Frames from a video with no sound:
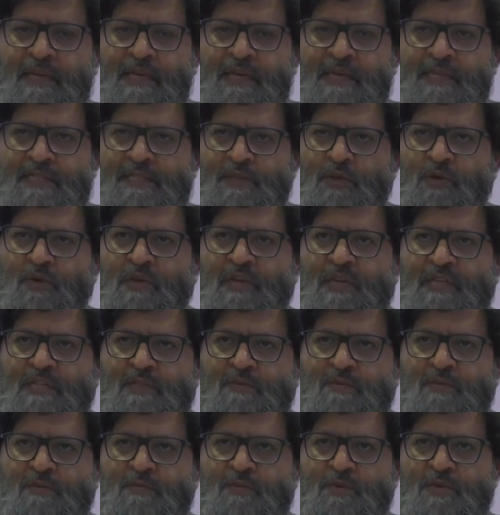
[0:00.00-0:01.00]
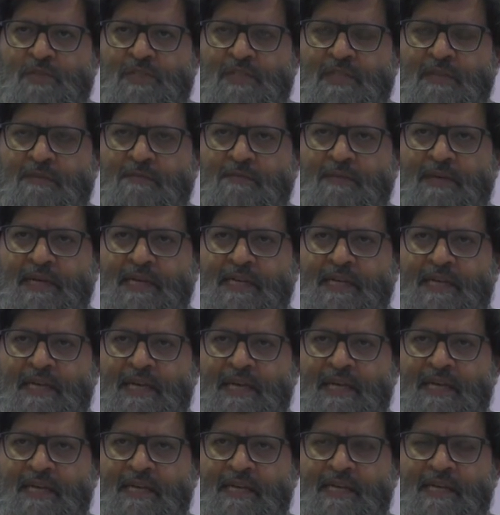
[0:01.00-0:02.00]
it's okay to be Muslim and
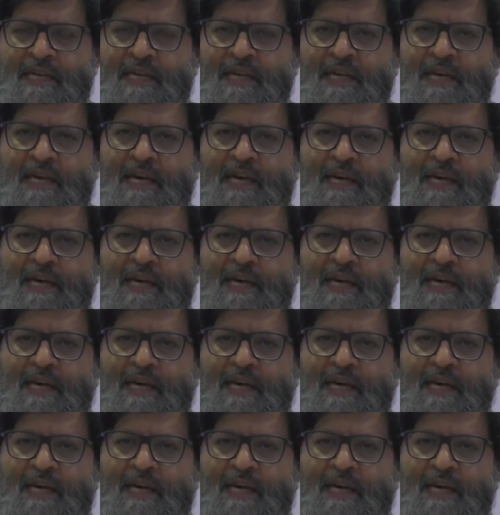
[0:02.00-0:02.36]
gay,